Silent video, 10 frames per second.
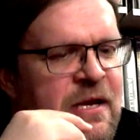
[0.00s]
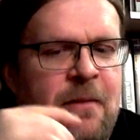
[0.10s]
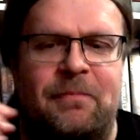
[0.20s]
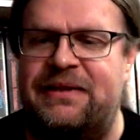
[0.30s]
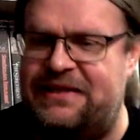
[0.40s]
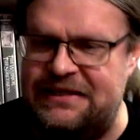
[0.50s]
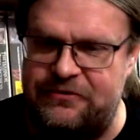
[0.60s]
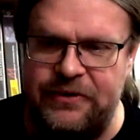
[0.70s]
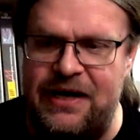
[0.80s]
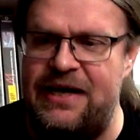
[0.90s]
but this
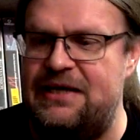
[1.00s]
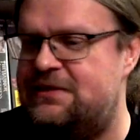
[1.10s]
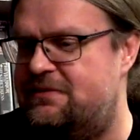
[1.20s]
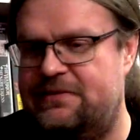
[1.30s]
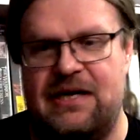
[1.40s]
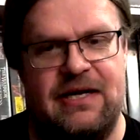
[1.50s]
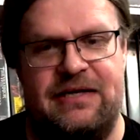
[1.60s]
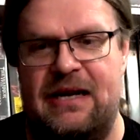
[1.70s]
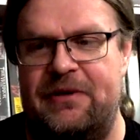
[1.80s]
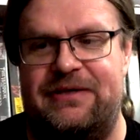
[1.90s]
release, god
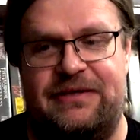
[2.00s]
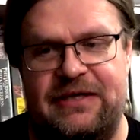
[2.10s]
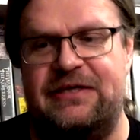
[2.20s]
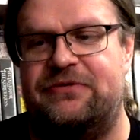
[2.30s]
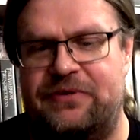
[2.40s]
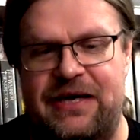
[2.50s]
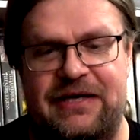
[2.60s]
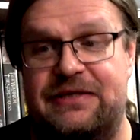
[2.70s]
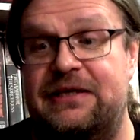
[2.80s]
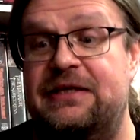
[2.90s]
damn it, this
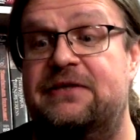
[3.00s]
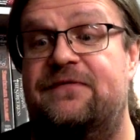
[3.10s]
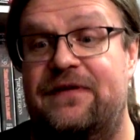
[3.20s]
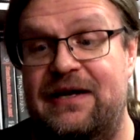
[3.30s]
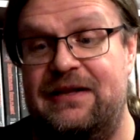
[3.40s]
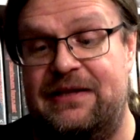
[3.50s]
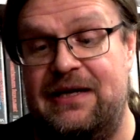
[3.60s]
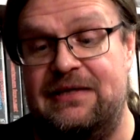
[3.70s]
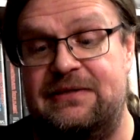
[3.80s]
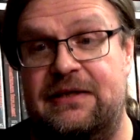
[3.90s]
release is
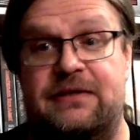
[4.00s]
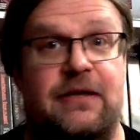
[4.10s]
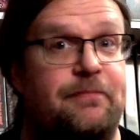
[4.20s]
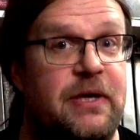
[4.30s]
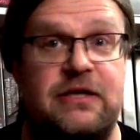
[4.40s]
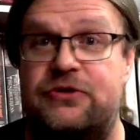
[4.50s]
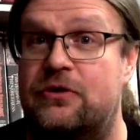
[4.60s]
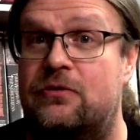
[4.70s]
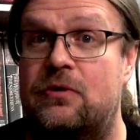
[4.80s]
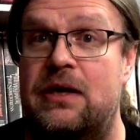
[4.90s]
fantastic. The
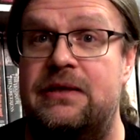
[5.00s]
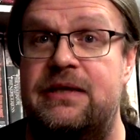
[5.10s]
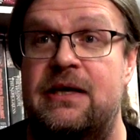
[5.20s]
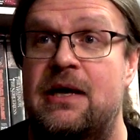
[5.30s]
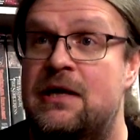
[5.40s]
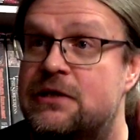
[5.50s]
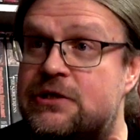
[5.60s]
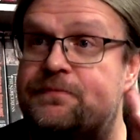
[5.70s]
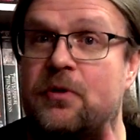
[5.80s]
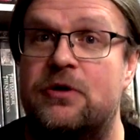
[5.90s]
picture quality,
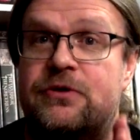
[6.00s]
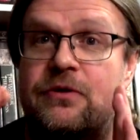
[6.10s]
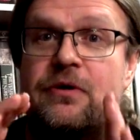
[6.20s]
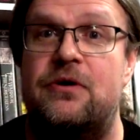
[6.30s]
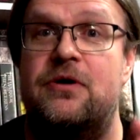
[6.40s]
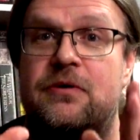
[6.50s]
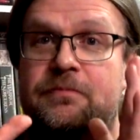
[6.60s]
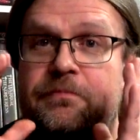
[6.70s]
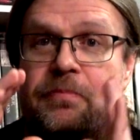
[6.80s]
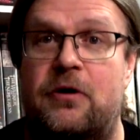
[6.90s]
spot
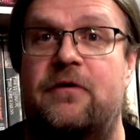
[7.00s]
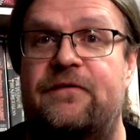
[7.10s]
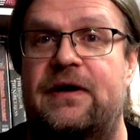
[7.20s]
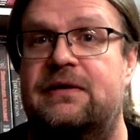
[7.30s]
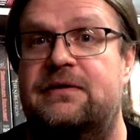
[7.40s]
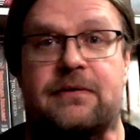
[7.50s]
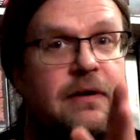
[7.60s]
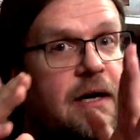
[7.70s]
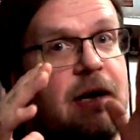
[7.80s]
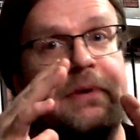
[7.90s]
on perfect.
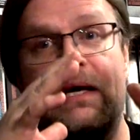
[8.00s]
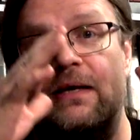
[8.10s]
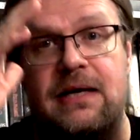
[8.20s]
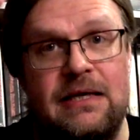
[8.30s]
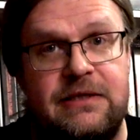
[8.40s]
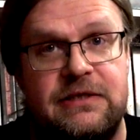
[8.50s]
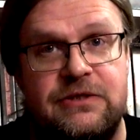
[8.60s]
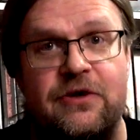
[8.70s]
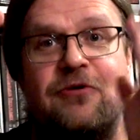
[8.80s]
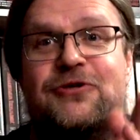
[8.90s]
I mean, it is
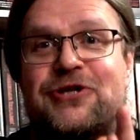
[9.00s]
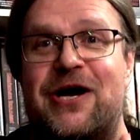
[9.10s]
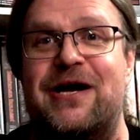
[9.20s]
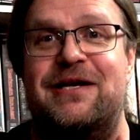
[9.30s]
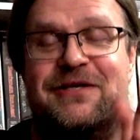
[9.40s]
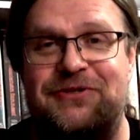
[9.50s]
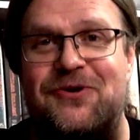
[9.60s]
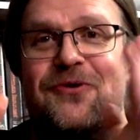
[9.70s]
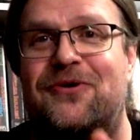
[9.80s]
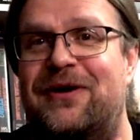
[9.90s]
so shiny,
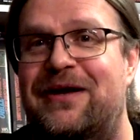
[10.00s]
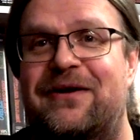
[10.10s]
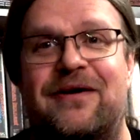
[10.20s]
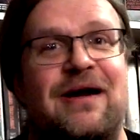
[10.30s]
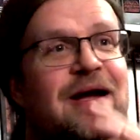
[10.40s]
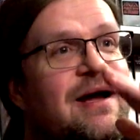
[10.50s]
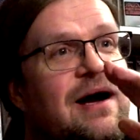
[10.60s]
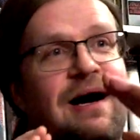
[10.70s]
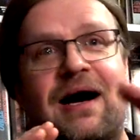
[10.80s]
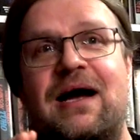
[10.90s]
so clear.
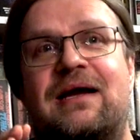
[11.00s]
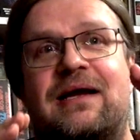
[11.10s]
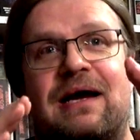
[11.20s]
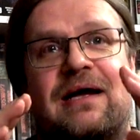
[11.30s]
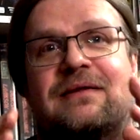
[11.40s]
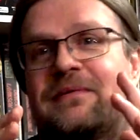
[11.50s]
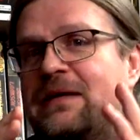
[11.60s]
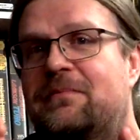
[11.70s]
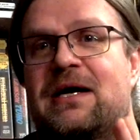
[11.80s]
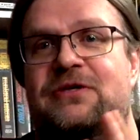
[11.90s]
I can't
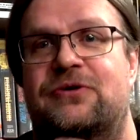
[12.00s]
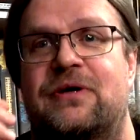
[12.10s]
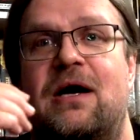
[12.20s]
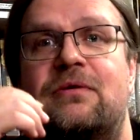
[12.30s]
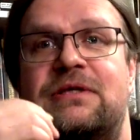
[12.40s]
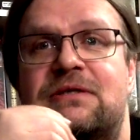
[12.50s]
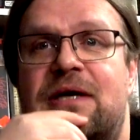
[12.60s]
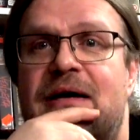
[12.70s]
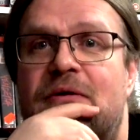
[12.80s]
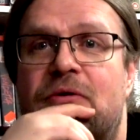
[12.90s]
imagine how this
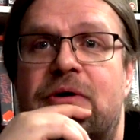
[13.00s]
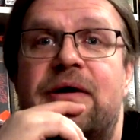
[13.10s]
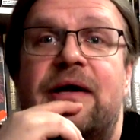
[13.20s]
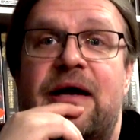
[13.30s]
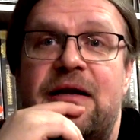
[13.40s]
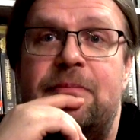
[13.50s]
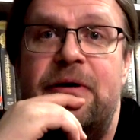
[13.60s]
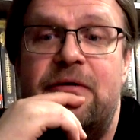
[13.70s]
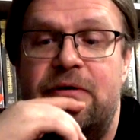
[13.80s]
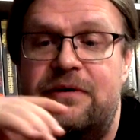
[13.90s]
can look any
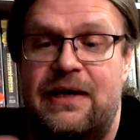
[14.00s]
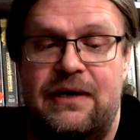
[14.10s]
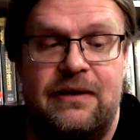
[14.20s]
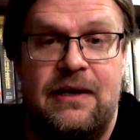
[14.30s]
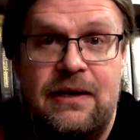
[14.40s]
better than